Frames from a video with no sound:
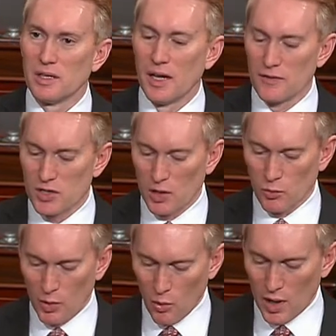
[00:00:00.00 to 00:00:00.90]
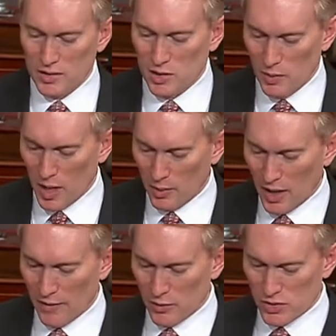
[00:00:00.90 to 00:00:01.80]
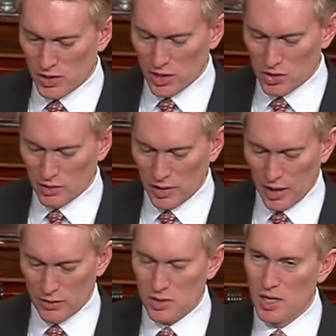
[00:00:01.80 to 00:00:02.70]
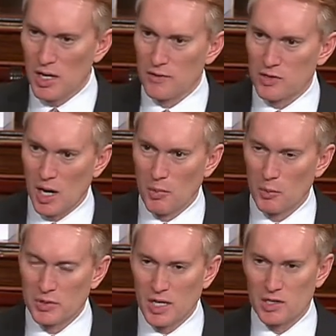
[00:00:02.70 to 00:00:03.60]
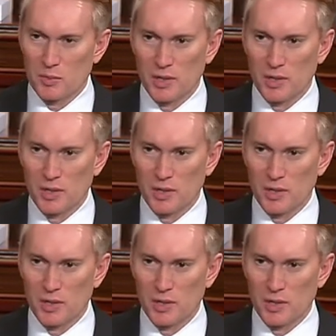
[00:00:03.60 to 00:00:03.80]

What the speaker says: and have said, we want to be able to have those additional layers of cyber protection,